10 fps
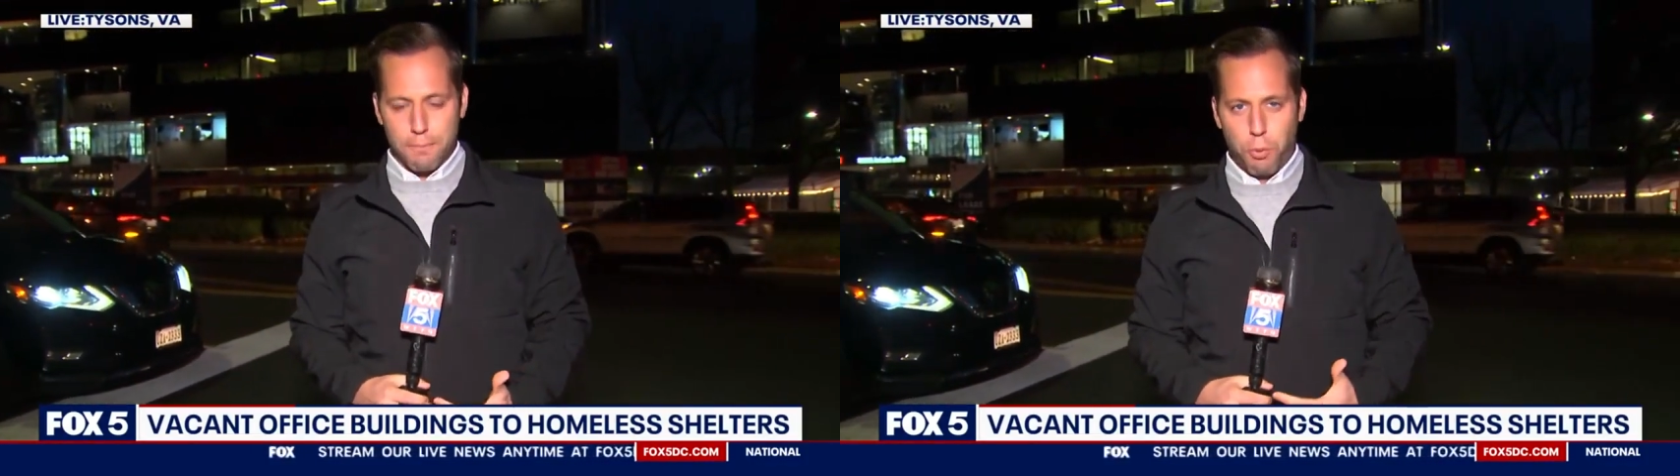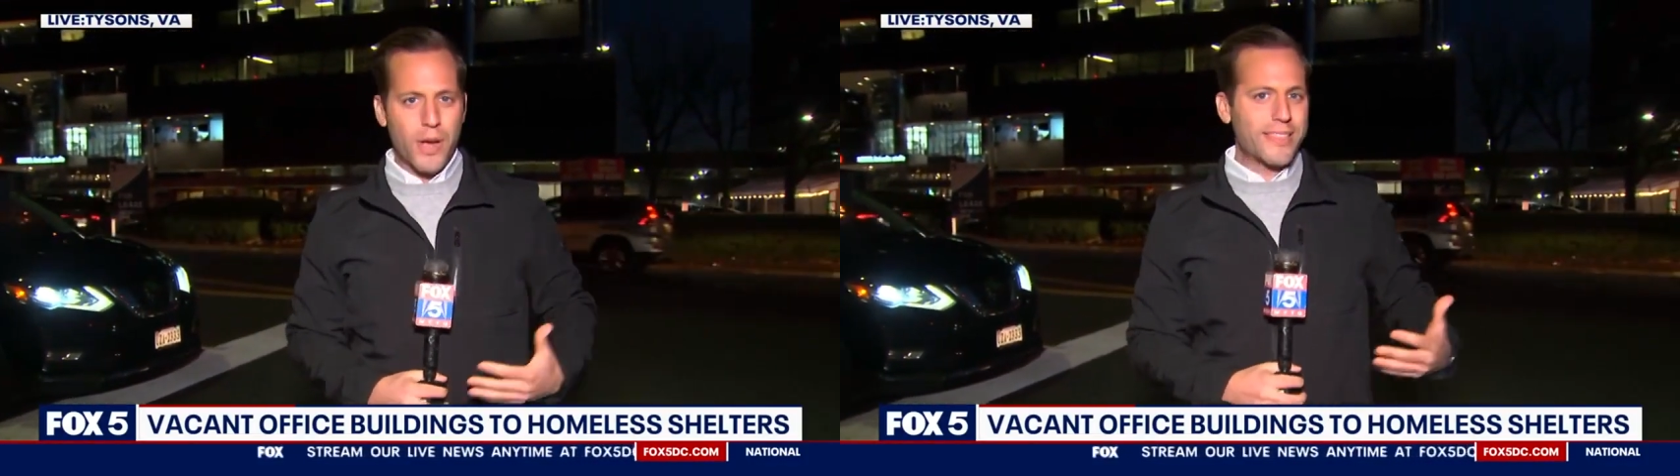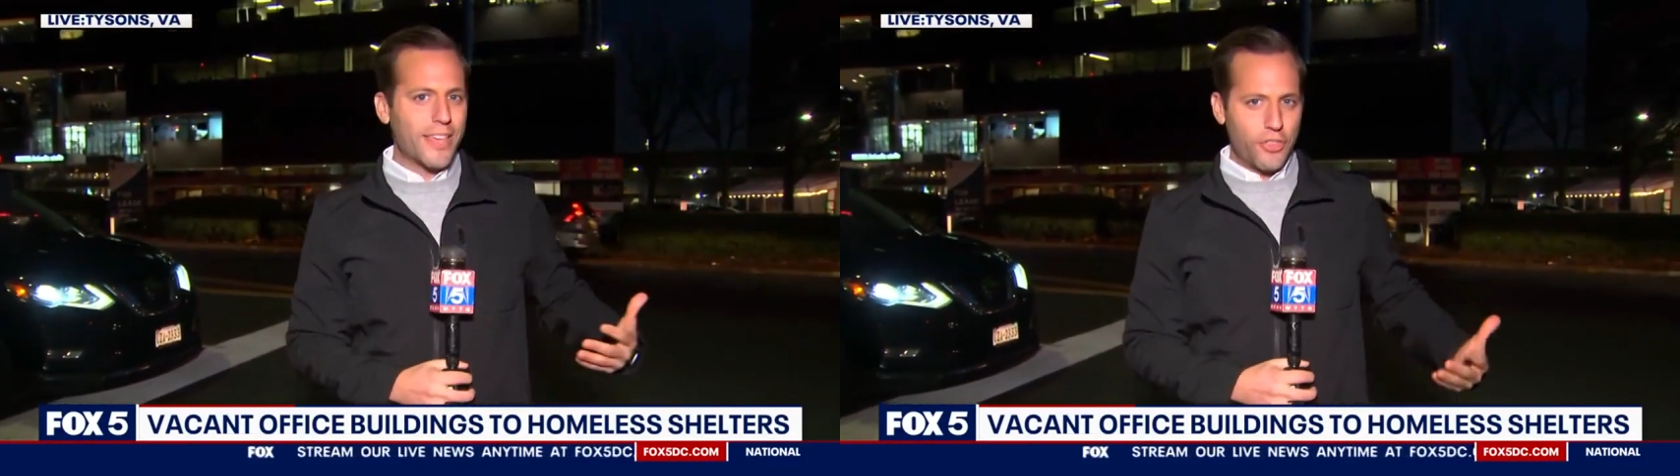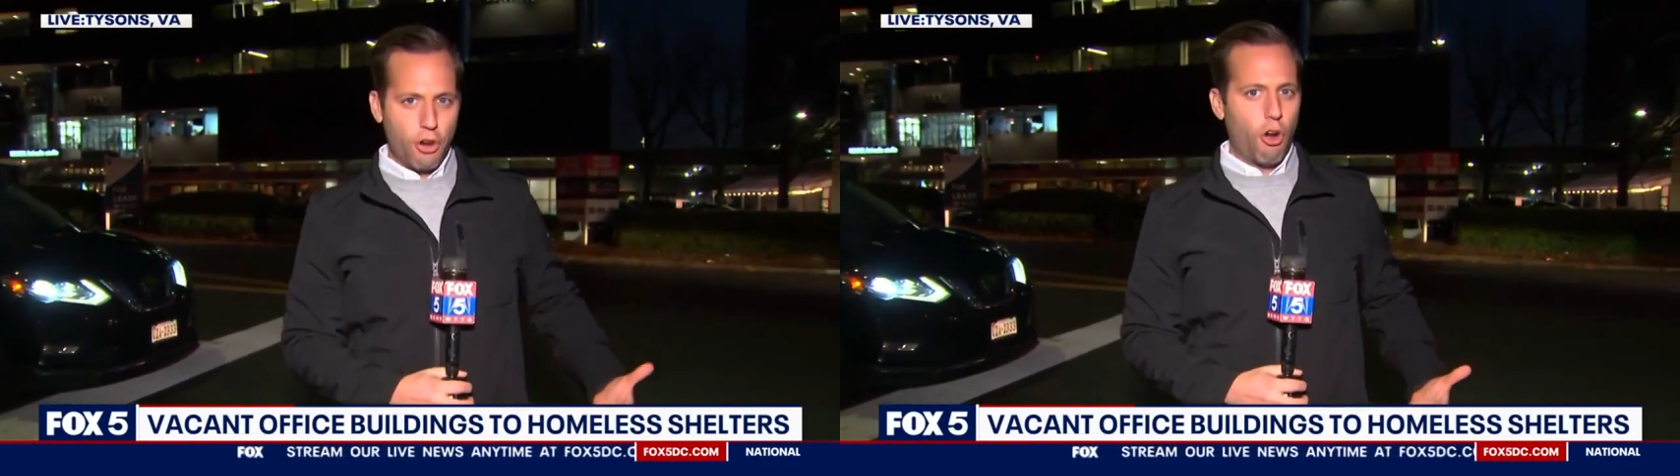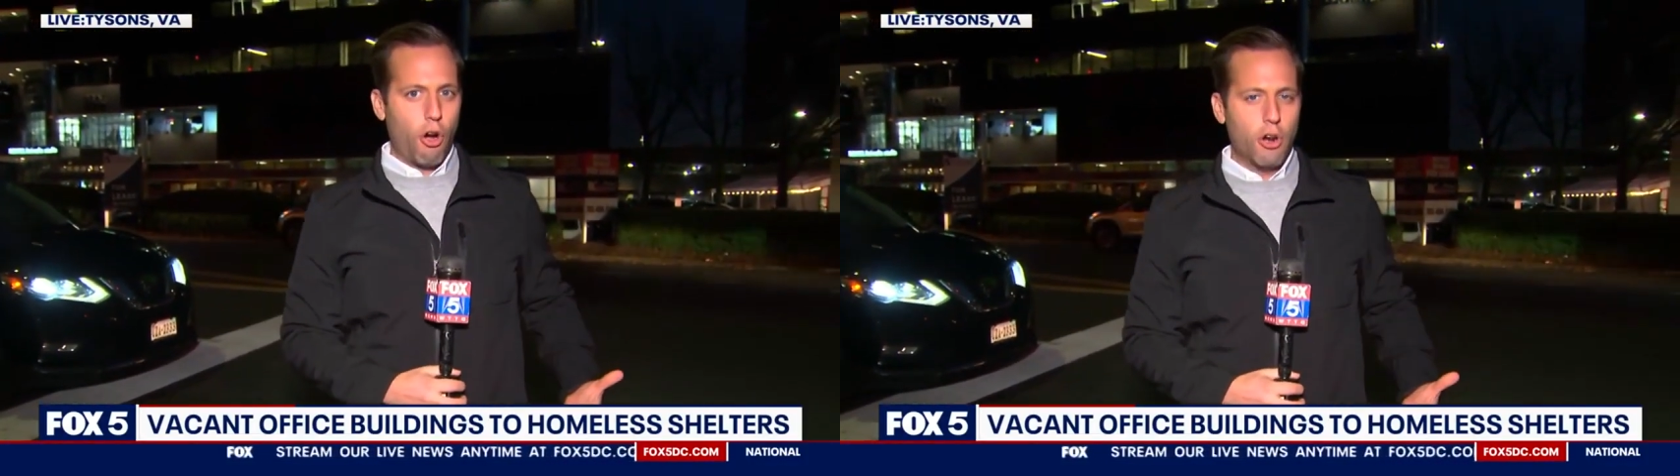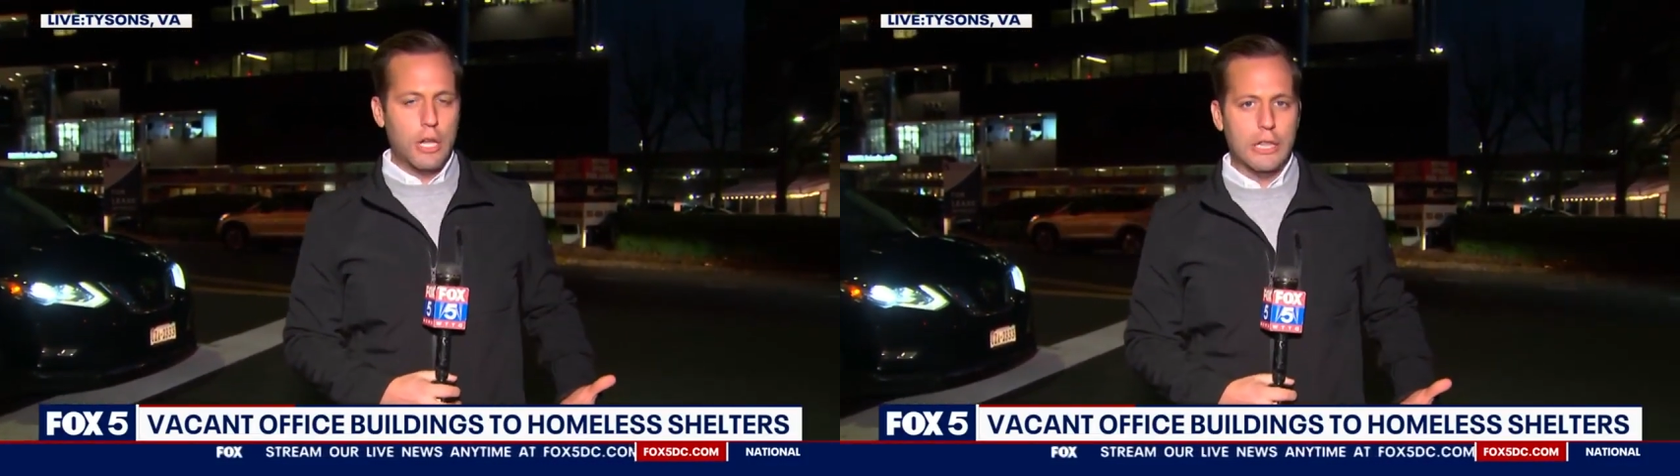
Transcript: the point that there are